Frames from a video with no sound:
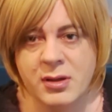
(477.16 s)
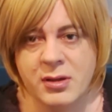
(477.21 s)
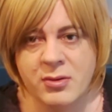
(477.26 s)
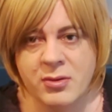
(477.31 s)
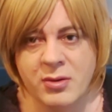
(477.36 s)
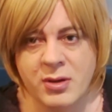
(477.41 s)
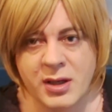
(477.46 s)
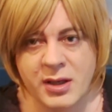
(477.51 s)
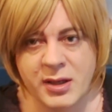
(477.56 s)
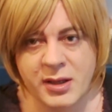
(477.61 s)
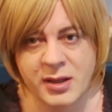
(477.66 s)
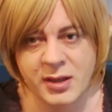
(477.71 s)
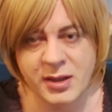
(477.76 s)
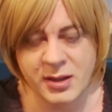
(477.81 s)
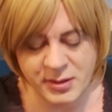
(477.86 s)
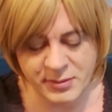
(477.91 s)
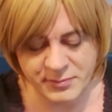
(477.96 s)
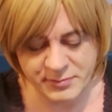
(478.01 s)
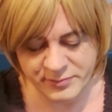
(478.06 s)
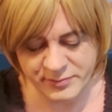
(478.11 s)
quite,
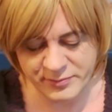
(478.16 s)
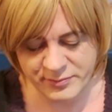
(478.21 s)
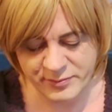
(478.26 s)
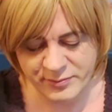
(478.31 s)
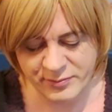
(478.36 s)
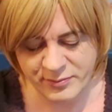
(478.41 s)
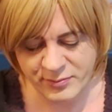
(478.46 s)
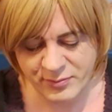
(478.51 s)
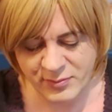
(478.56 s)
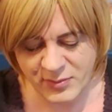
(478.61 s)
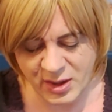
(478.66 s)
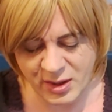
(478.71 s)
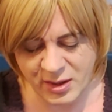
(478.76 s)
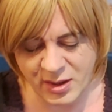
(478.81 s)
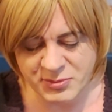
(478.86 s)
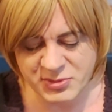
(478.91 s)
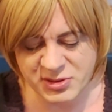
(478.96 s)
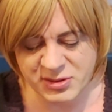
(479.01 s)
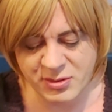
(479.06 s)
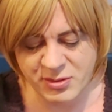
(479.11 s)
it
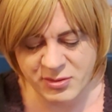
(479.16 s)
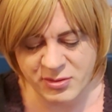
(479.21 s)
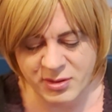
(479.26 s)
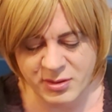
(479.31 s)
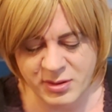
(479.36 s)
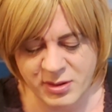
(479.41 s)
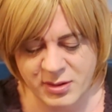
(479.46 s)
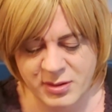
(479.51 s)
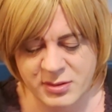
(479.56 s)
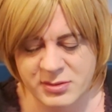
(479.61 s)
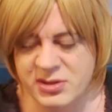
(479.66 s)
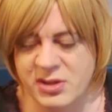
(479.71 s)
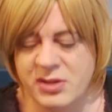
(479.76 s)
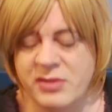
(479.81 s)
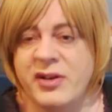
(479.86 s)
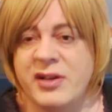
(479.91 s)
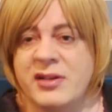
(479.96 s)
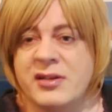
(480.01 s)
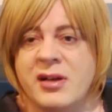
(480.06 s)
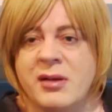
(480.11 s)
comes, so
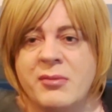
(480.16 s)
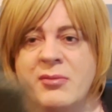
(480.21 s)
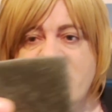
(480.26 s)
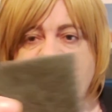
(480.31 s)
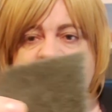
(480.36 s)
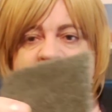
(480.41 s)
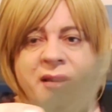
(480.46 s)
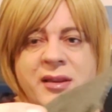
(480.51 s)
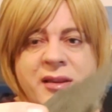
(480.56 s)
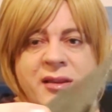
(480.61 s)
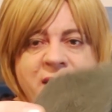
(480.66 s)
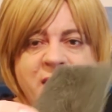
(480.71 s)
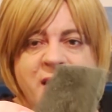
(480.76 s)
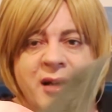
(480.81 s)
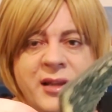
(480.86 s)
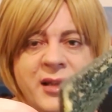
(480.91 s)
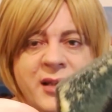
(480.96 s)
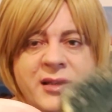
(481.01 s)
you've ended up like